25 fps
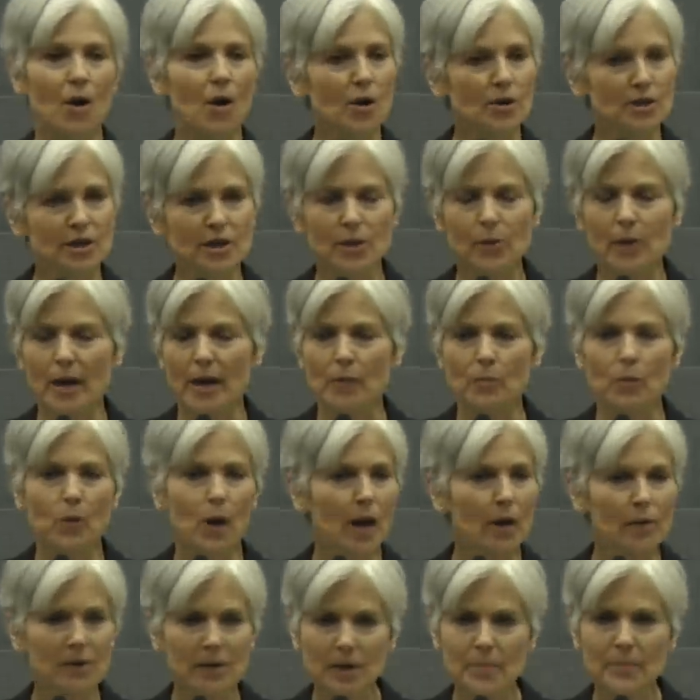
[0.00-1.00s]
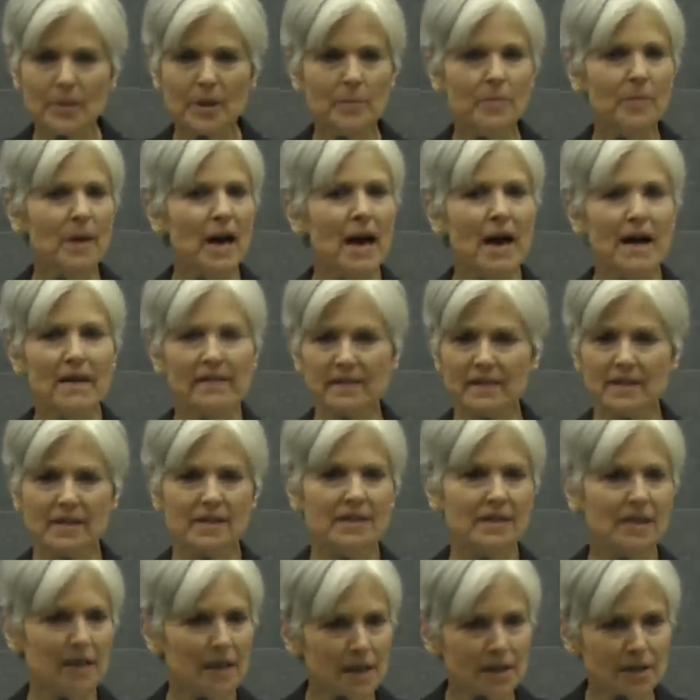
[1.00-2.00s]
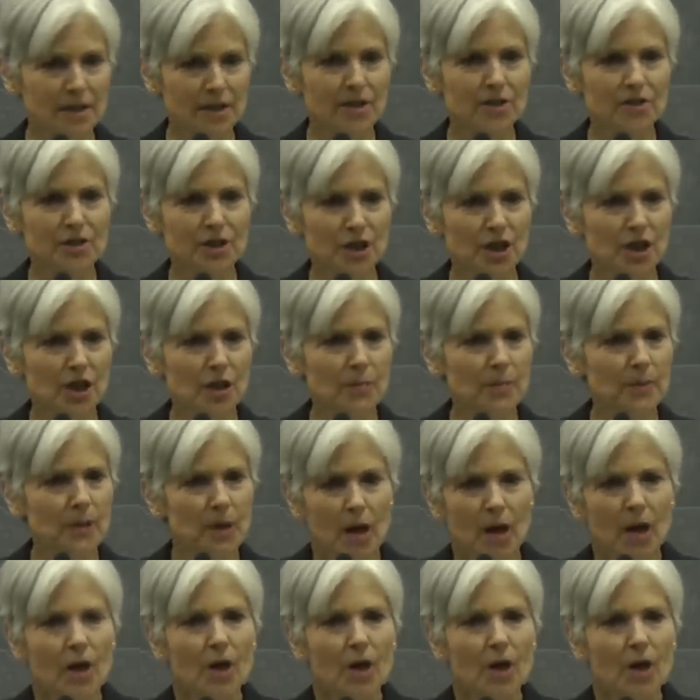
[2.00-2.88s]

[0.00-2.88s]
also a welcoming path to citizenship